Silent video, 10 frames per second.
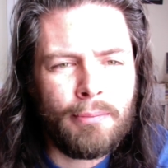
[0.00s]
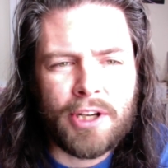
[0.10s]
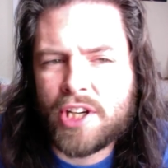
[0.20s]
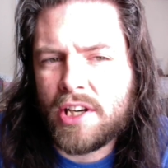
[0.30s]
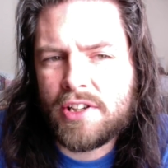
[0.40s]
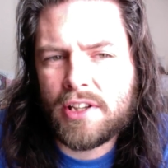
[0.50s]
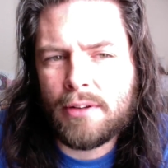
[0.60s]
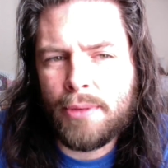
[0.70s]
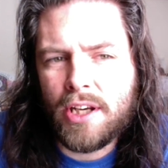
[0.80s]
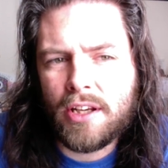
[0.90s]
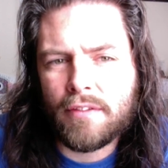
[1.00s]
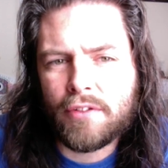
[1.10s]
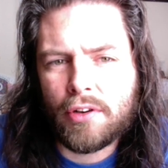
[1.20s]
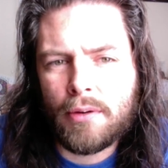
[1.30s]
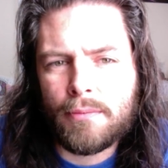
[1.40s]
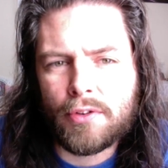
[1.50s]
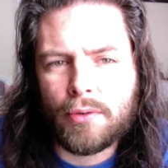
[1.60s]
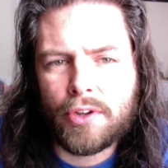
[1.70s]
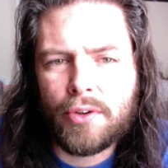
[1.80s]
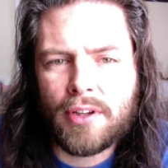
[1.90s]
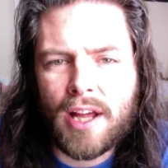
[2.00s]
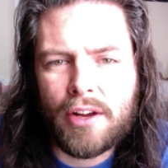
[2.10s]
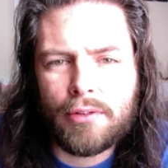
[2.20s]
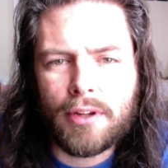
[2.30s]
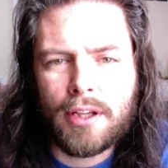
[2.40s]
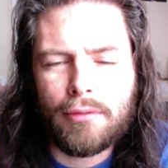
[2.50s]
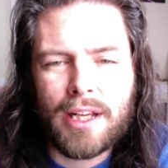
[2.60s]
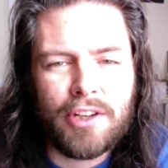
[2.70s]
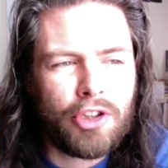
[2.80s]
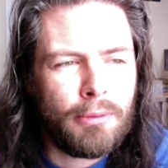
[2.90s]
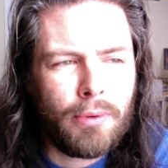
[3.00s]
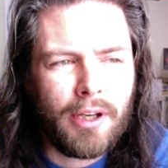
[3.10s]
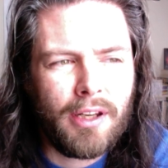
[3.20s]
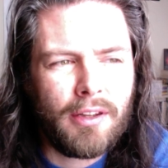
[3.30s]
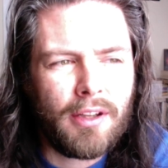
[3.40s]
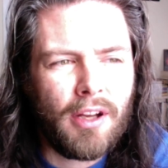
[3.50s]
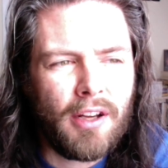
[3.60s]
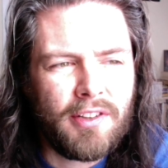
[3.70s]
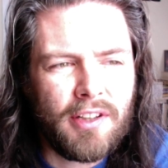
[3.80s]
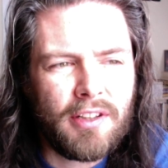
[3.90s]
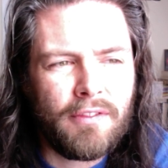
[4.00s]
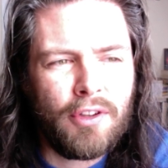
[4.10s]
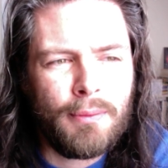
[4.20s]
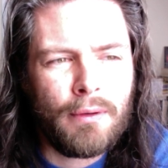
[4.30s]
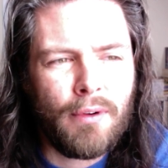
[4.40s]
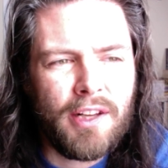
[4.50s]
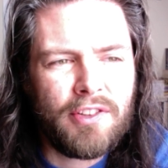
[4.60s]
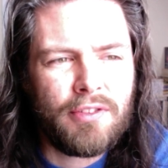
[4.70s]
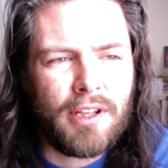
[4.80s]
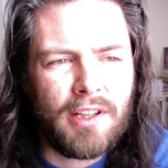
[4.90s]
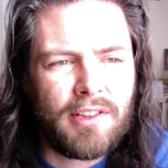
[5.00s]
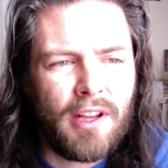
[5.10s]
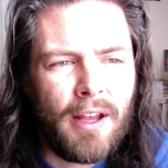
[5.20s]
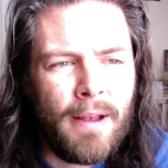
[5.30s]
by changing the meaning of terms or unilaterally reinterpreting the content of human rights treaties